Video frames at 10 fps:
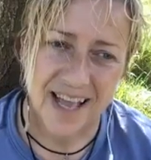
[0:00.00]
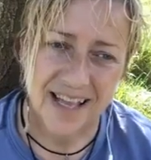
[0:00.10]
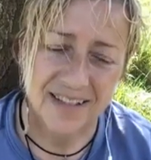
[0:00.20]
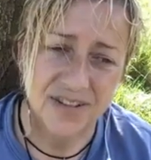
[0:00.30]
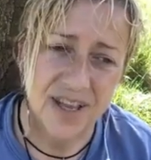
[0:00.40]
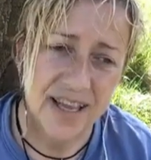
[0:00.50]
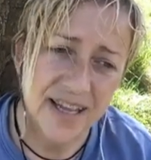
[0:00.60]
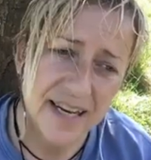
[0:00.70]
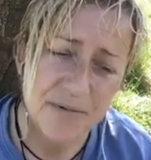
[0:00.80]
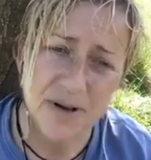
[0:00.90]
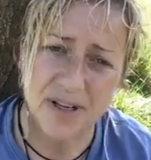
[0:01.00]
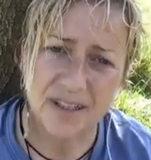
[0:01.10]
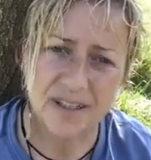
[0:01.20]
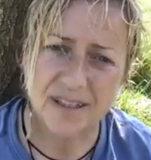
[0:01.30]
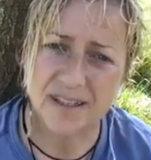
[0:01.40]
And so,
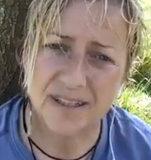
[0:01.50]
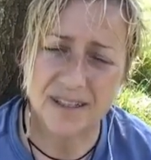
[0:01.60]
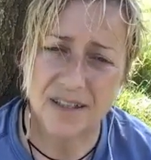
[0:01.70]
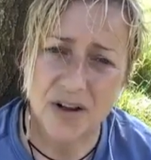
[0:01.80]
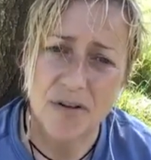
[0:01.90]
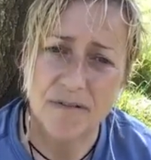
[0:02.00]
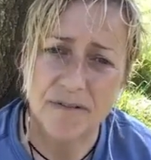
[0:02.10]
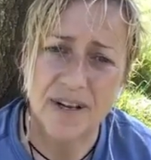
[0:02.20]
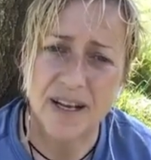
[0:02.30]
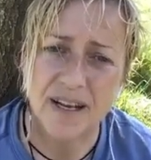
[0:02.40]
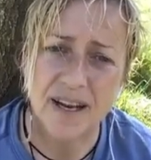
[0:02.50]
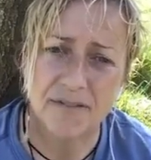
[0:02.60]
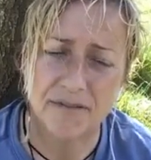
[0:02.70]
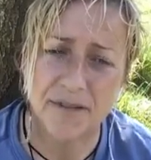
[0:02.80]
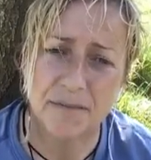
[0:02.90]
anyone that's not feeling
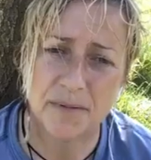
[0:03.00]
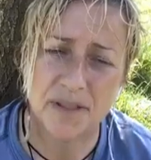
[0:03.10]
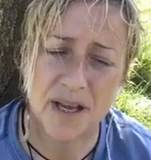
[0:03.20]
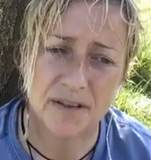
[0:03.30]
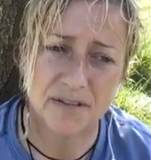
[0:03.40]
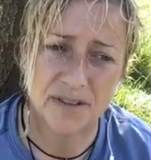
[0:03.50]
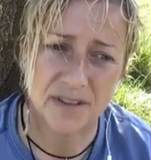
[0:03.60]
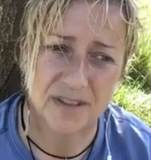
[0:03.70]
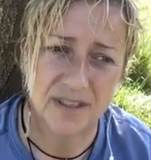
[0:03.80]
love for themselves,